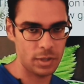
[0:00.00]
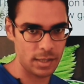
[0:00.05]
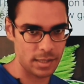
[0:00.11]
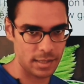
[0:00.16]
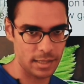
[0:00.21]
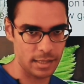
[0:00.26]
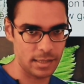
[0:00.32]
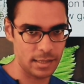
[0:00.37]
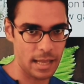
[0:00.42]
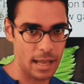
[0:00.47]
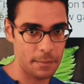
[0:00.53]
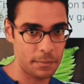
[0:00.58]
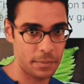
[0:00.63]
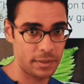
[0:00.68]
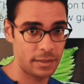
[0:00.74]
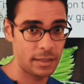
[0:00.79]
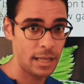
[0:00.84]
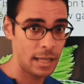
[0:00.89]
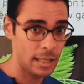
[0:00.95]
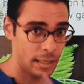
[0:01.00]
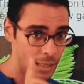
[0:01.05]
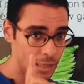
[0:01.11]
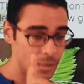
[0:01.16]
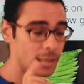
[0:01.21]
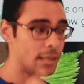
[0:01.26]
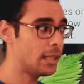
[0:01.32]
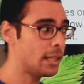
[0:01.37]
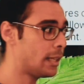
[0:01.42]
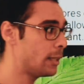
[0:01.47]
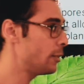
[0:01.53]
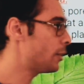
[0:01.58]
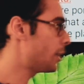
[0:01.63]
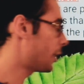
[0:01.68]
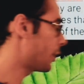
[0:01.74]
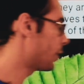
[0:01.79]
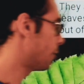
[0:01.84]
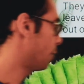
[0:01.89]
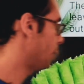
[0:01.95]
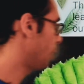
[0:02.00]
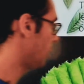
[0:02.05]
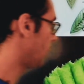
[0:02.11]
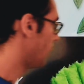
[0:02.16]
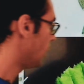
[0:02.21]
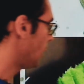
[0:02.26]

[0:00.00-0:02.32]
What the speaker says: does this happen? Let's take a look carefully.